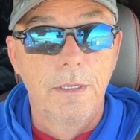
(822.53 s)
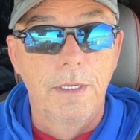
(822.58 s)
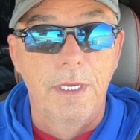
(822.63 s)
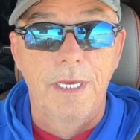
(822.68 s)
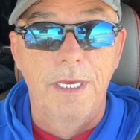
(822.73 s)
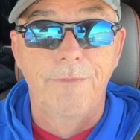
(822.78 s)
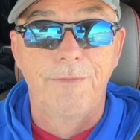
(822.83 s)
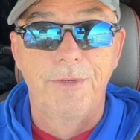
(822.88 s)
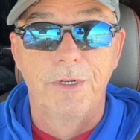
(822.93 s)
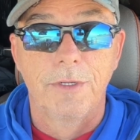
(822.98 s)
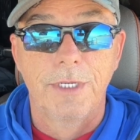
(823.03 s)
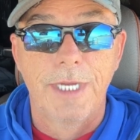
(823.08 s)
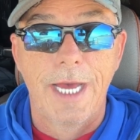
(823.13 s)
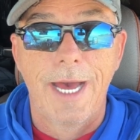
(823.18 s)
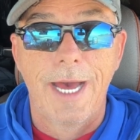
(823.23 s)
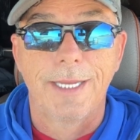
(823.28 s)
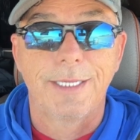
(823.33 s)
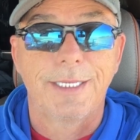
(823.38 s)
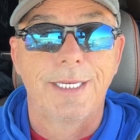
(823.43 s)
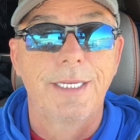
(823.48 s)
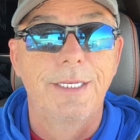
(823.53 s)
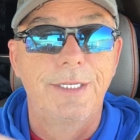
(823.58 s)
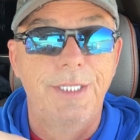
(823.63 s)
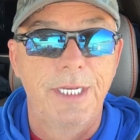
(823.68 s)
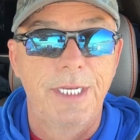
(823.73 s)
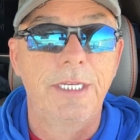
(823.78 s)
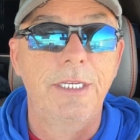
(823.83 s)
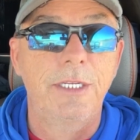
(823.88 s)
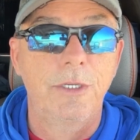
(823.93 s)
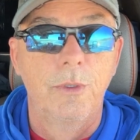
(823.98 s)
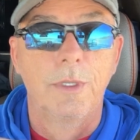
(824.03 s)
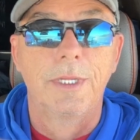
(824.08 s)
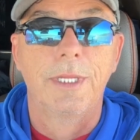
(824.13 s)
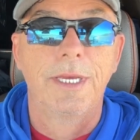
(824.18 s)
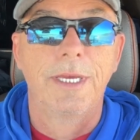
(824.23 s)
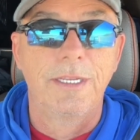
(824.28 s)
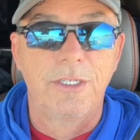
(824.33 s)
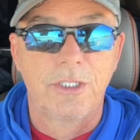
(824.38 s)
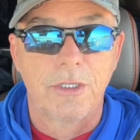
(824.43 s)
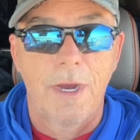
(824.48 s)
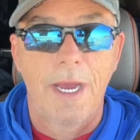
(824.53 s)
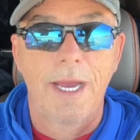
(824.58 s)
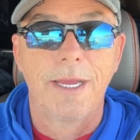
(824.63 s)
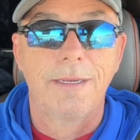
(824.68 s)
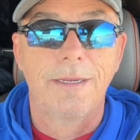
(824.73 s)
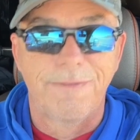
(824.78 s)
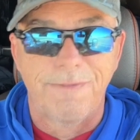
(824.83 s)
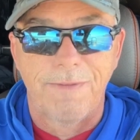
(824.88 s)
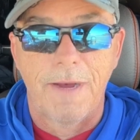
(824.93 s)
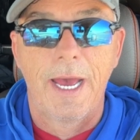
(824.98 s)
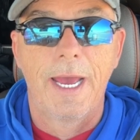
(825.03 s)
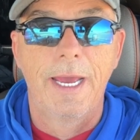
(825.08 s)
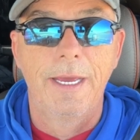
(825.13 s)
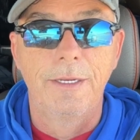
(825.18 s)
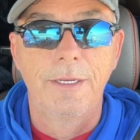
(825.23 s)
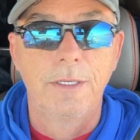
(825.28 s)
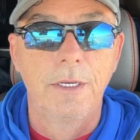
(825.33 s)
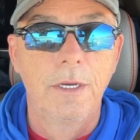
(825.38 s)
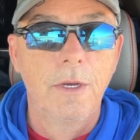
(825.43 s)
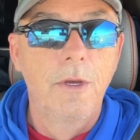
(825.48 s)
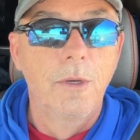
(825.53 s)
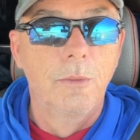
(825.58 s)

If you're not continually trying to find